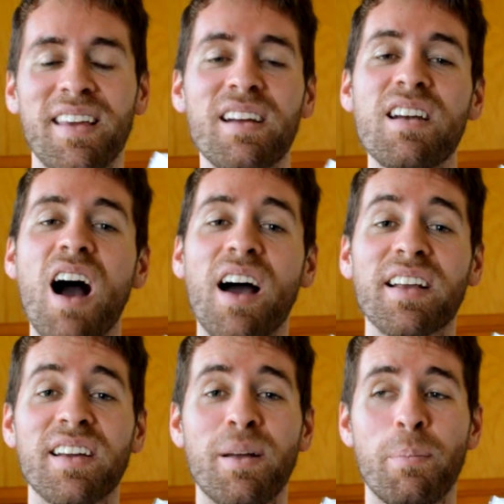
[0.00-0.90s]
they're
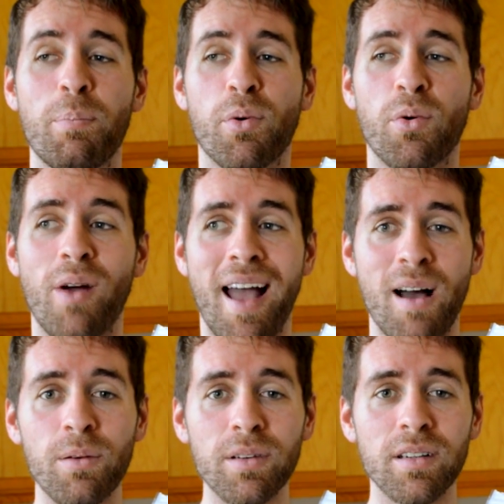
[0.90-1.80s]
not gonna
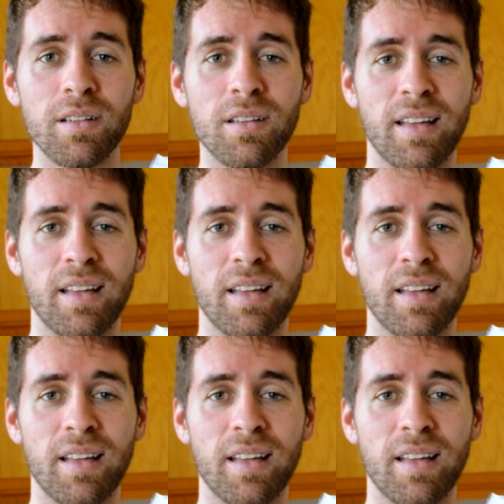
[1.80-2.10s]
brown